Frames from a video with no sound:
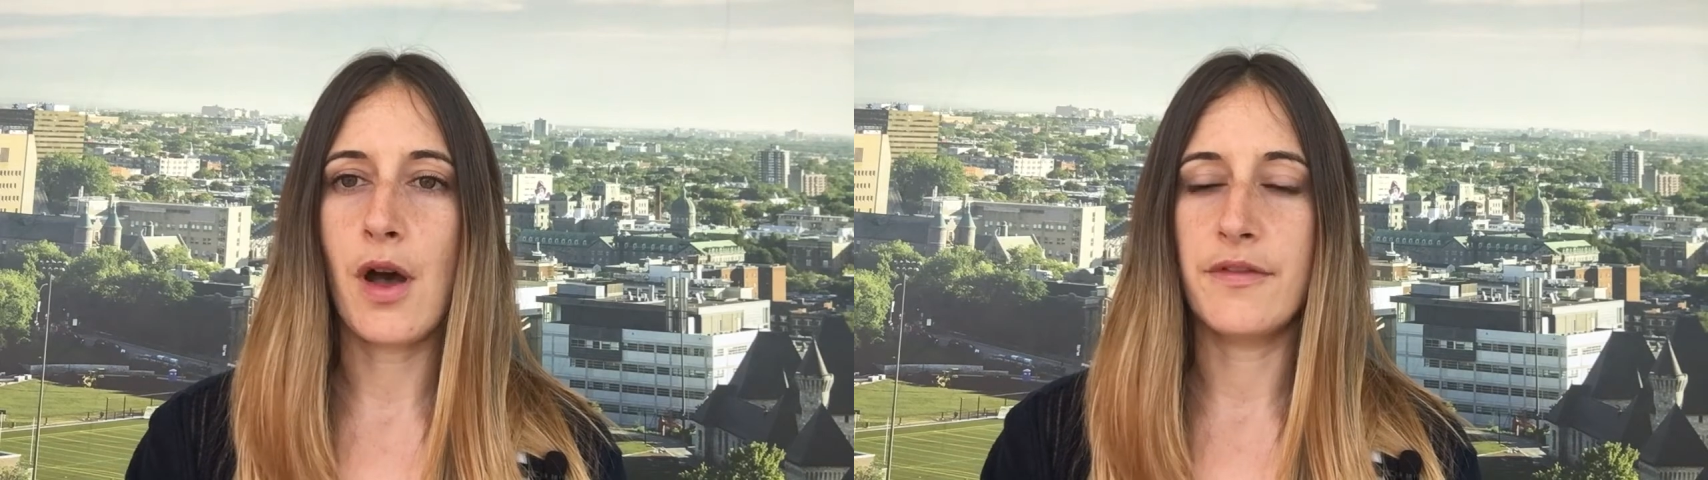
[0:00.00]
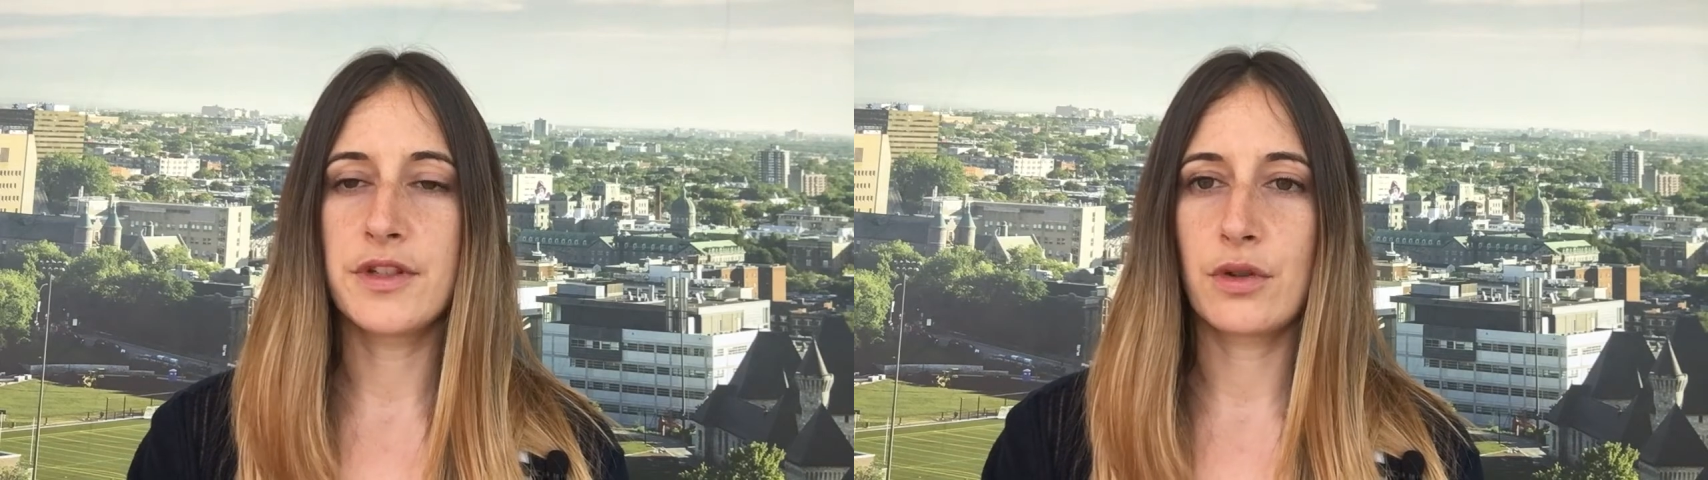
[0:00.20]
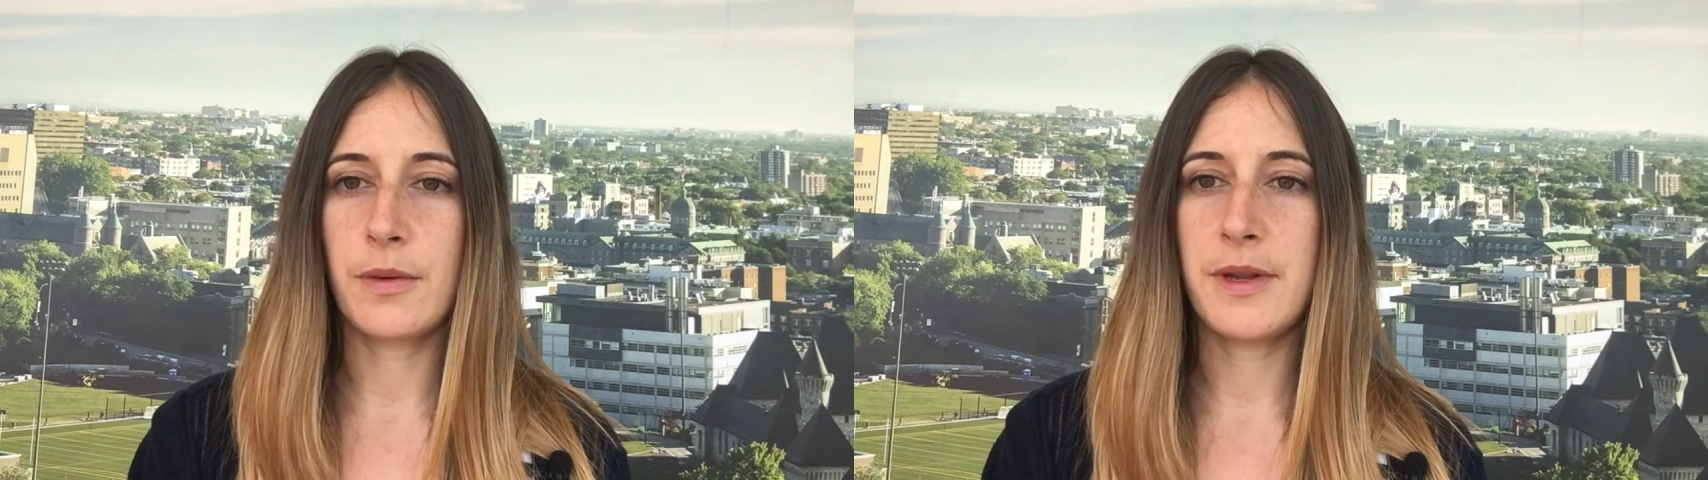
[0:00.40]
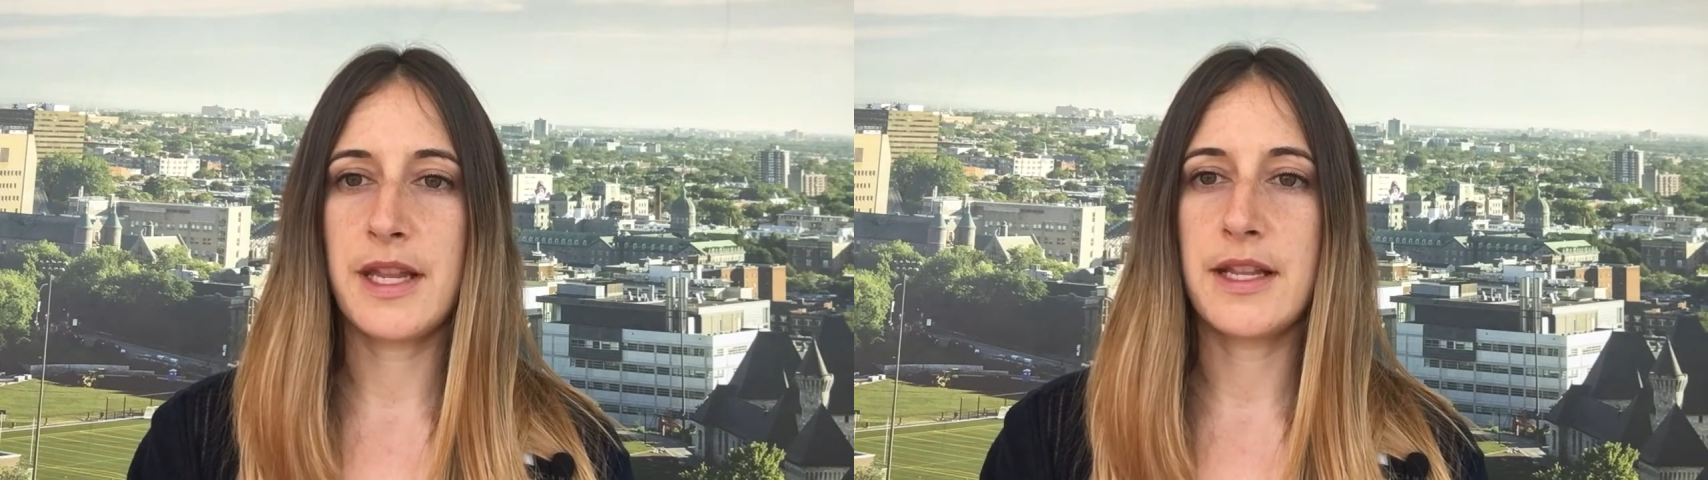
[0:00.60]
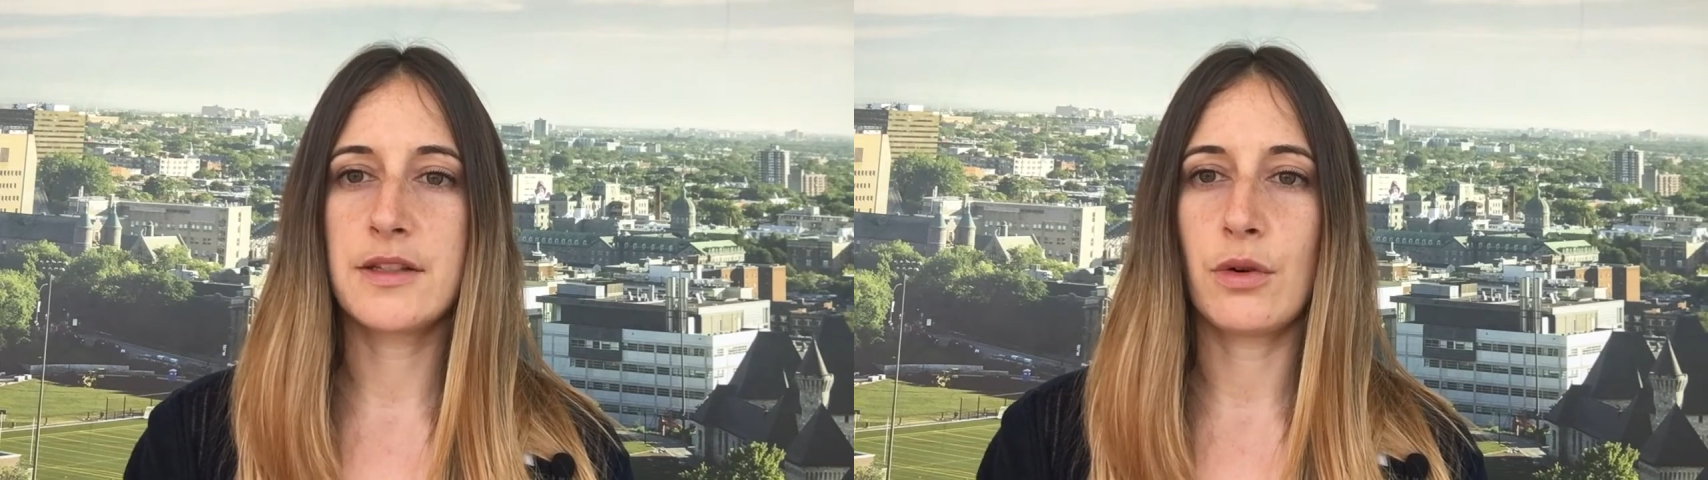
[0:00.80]
of
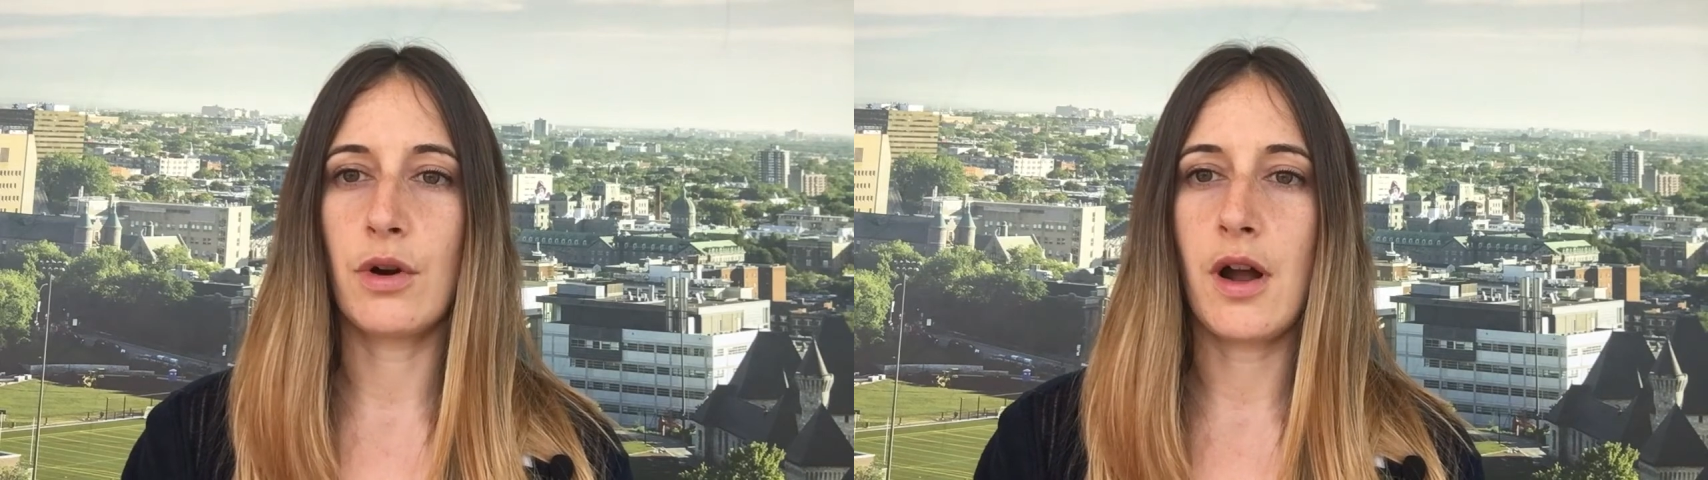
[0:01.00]
soybeans or